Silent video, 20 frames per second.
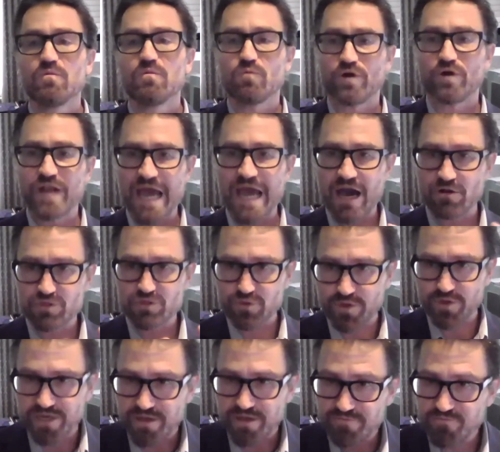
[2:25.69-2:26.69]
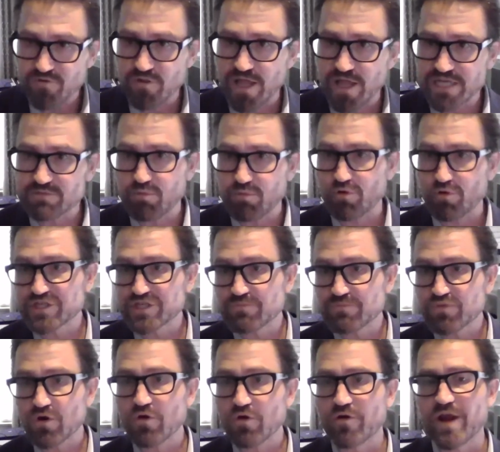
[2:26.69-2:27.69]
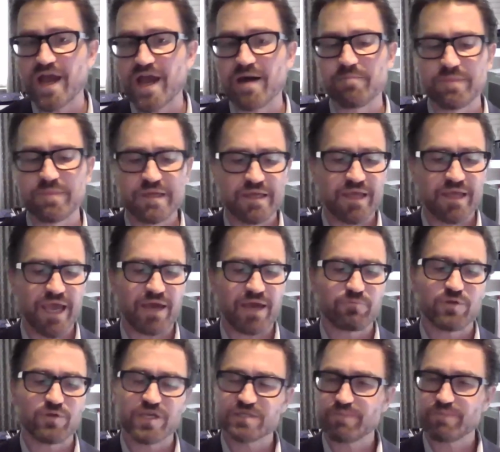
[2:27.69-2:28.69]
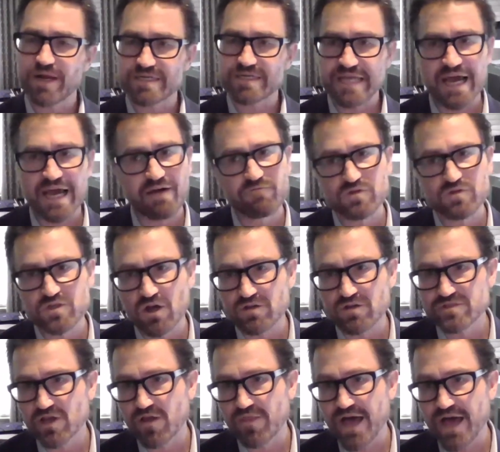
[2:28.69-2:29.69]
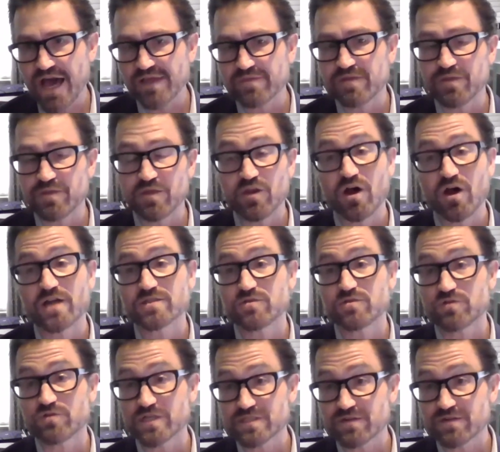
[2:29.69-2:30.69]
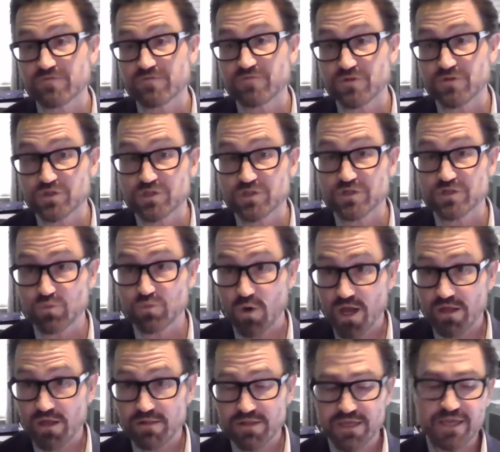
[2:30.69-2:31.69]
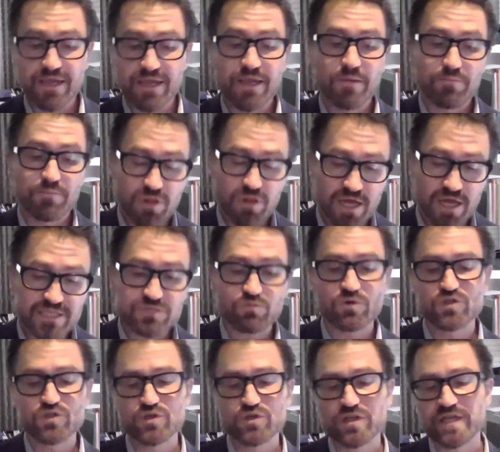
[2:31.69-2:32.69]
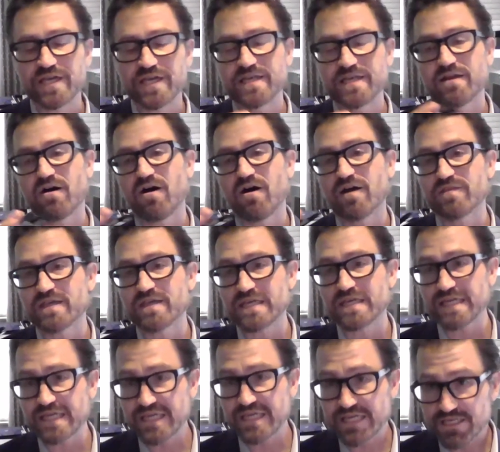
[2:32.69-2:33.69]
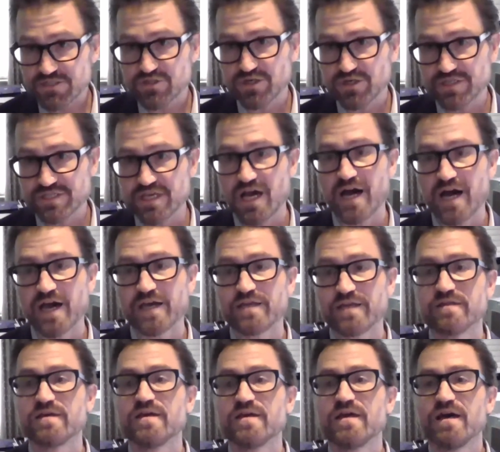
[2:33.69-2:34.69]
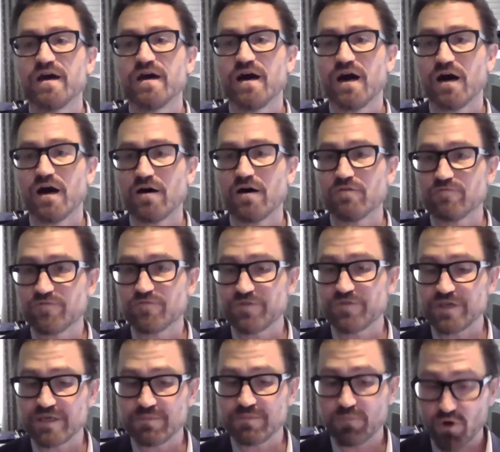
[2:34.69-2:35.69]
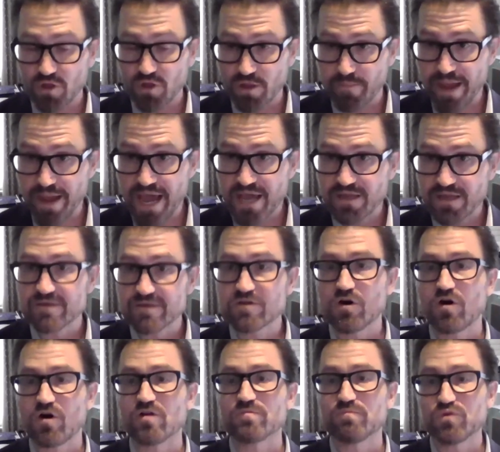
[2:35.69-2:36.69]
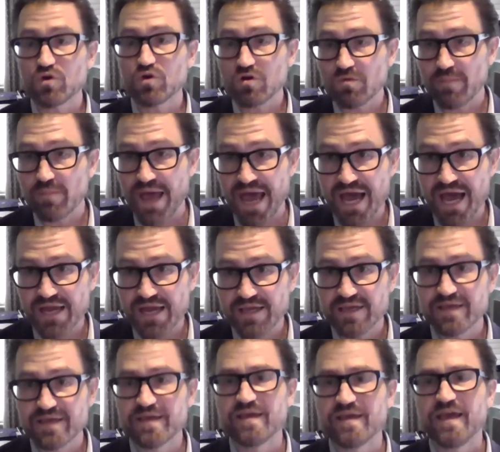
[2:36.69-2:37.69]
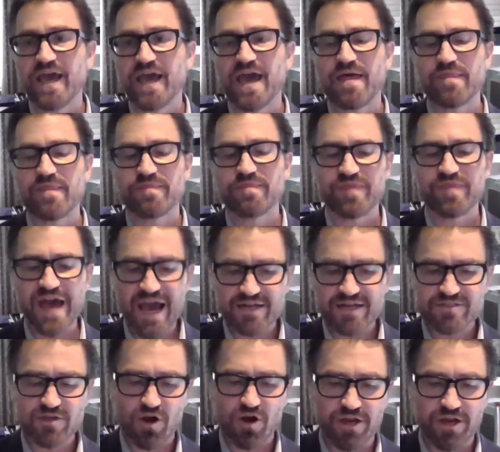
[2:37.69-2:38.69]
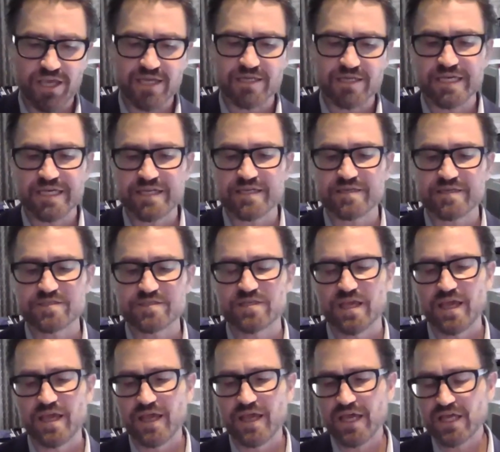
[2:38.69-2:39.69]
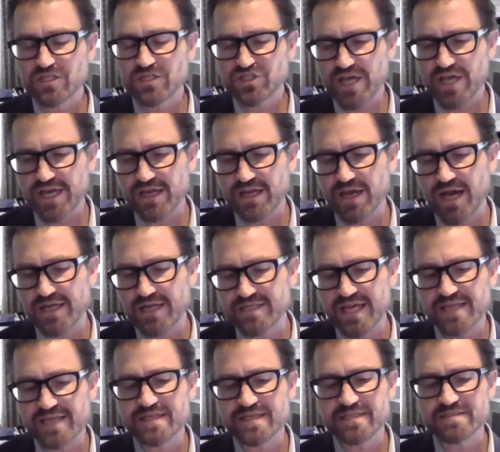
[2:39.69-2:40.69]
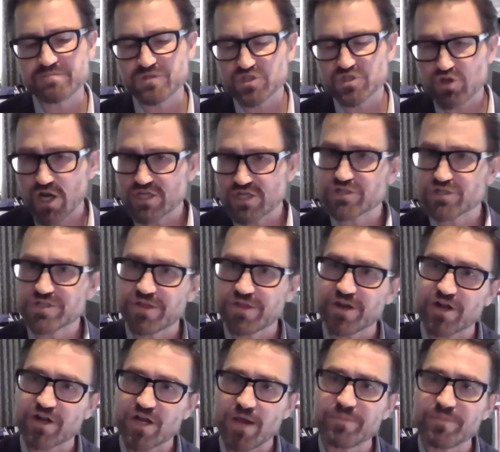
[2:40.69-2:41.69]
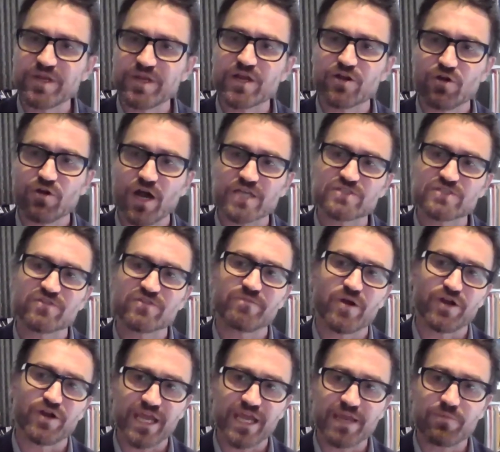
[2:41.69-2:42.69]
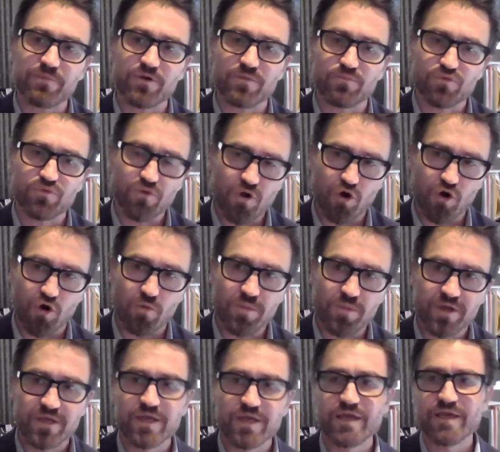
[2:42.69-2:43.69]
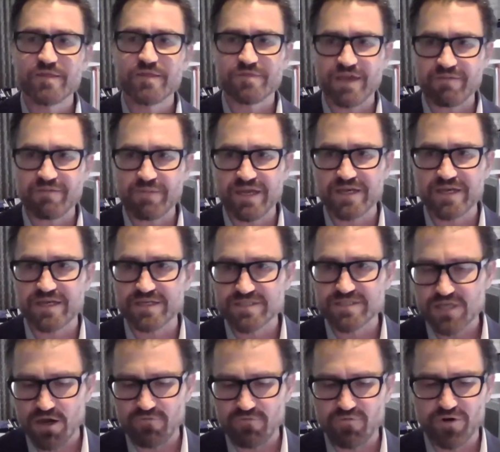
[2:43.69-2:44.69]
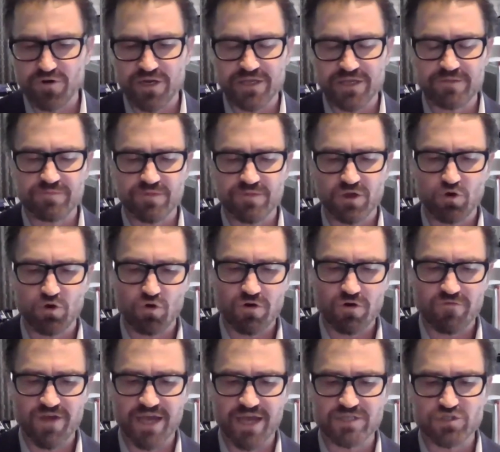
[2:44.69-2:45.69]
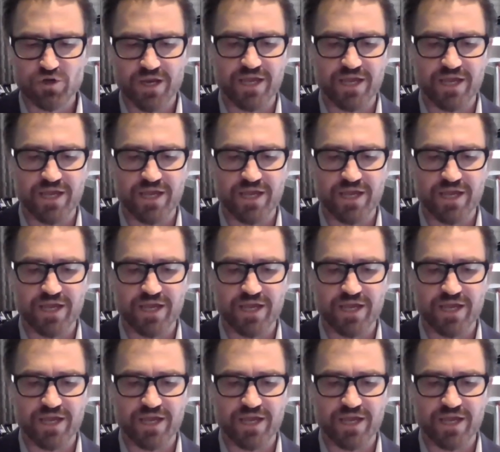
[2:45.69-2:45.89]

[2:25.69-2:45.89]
We're now doing a full exploration program, and we expect to have results on that in the not too distant future as well. Plus, we're drilling on the eastern side of the Burlamac called Pullmac, and that target is testing some structures that are coming across from our neighbor Probe. They made a discovery, the Corvan